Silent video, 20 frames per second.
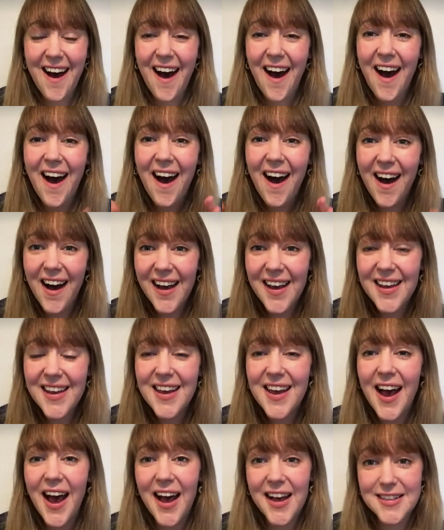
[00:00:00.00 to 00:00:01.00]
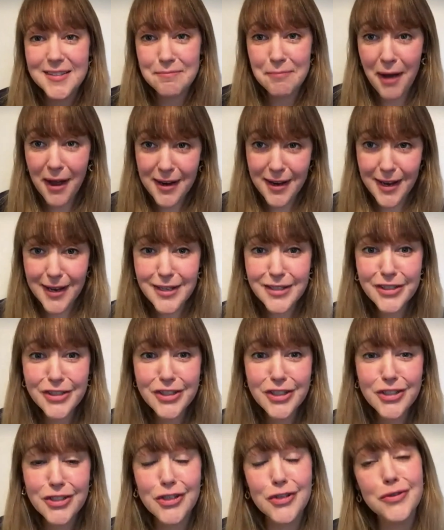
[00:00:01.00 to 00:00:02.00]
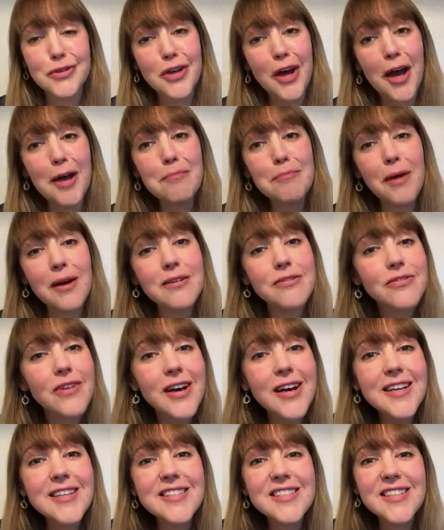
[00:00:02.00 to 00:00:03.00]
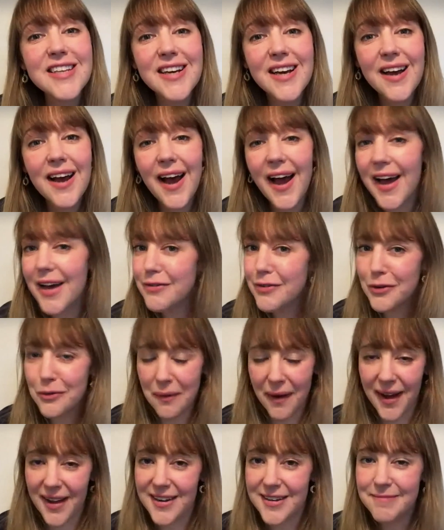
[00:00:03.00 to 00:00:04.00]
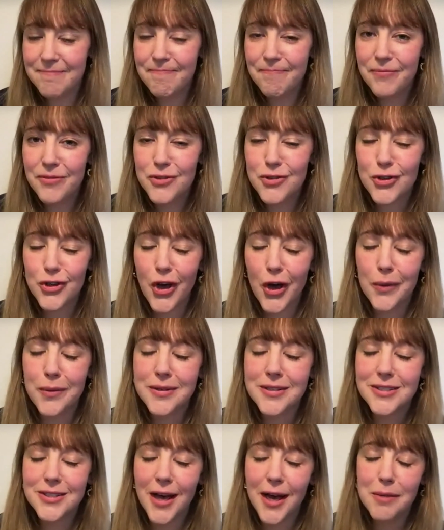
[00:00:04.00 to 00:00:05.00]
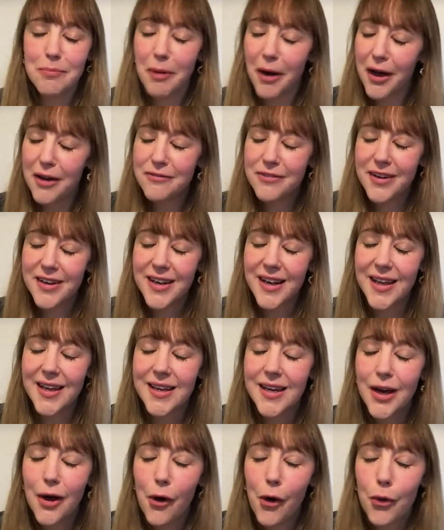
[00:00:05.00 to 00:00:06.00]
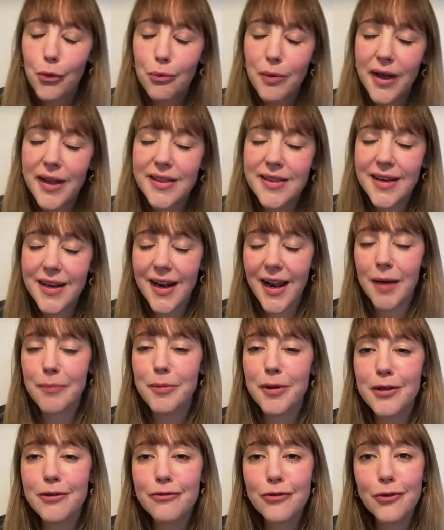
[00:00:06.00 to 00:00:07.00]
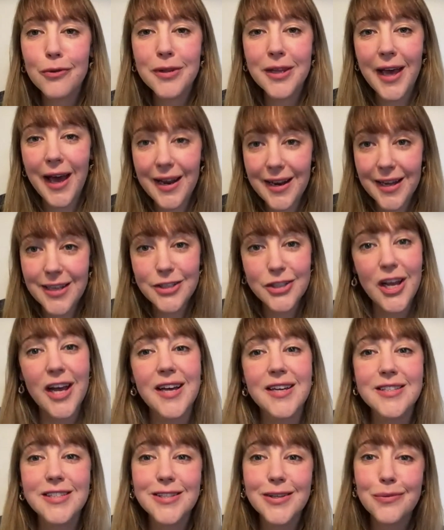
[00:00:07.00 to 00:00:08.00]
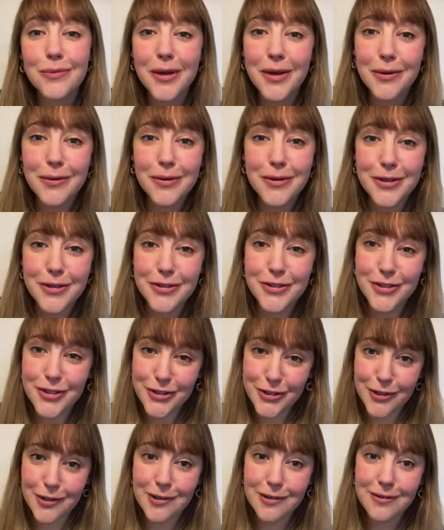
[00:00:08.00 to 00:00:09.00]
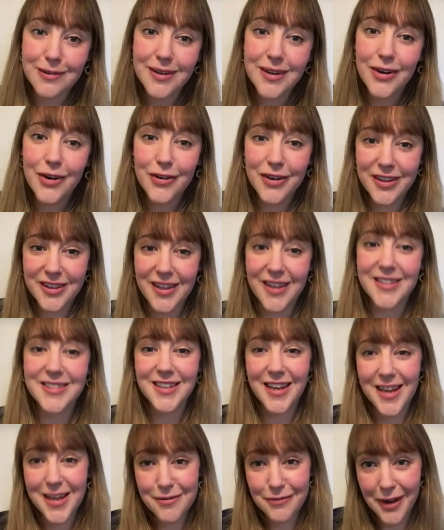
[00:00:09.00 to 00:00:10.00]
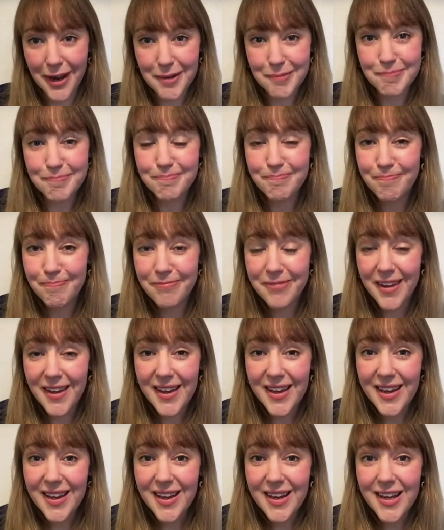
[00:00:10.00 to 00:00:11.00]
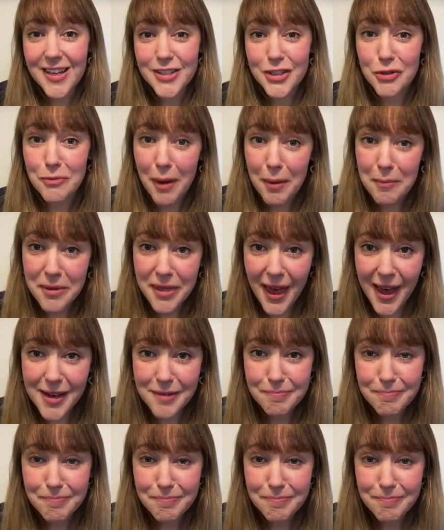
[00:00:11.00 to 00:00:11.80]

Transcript: I had managed to time my first ever run to coincide perfectly with the clapping for the NHS that we all used to do on a Thursday evening. Do you remember that?